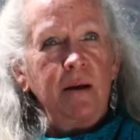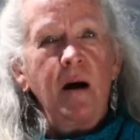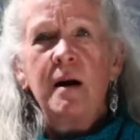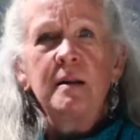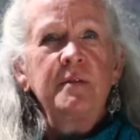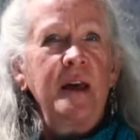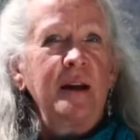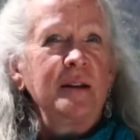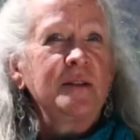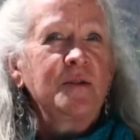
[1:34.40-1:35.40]
All of
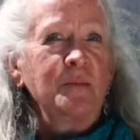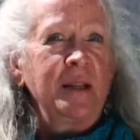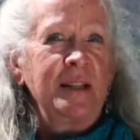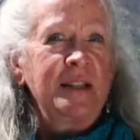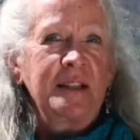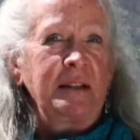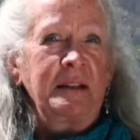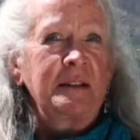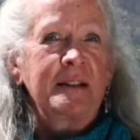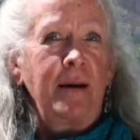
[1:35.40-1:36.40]
that is
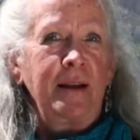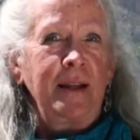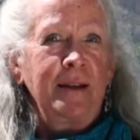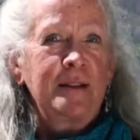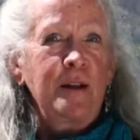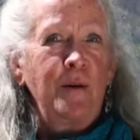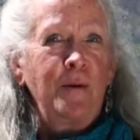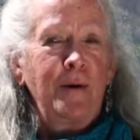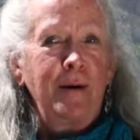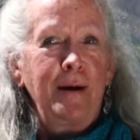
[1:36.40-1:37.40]
tremendously exciting.
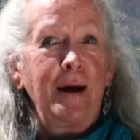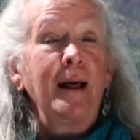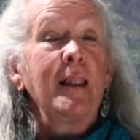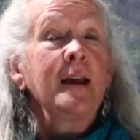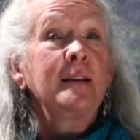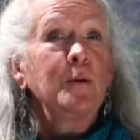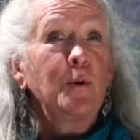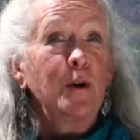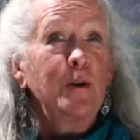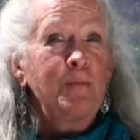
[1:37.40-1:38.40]
So I like the
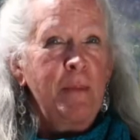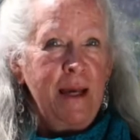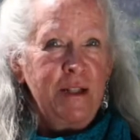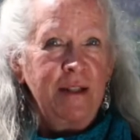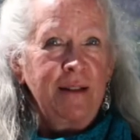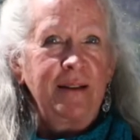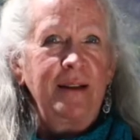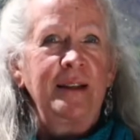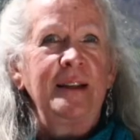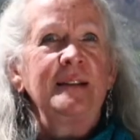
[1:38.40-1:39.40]
word magic,
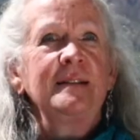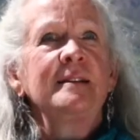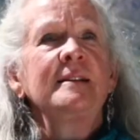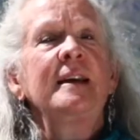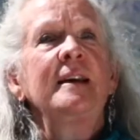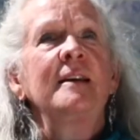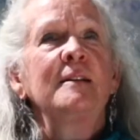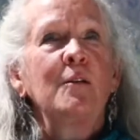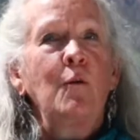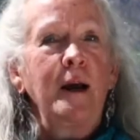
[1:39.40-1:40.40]
and it
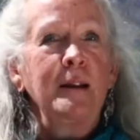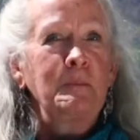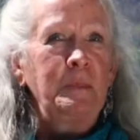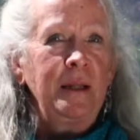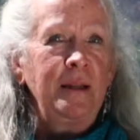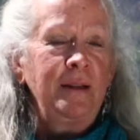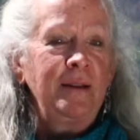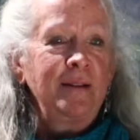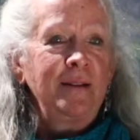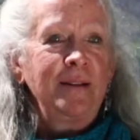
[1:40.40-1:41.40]
can't quite
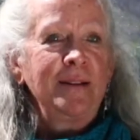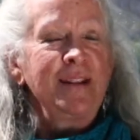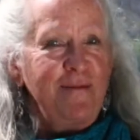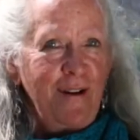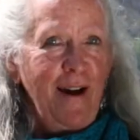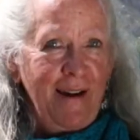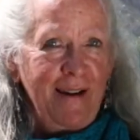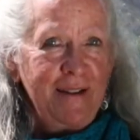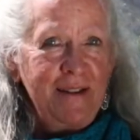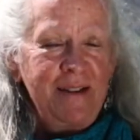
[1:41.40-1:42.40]
be
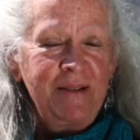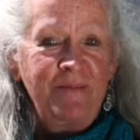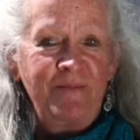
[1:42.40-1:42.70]
defined.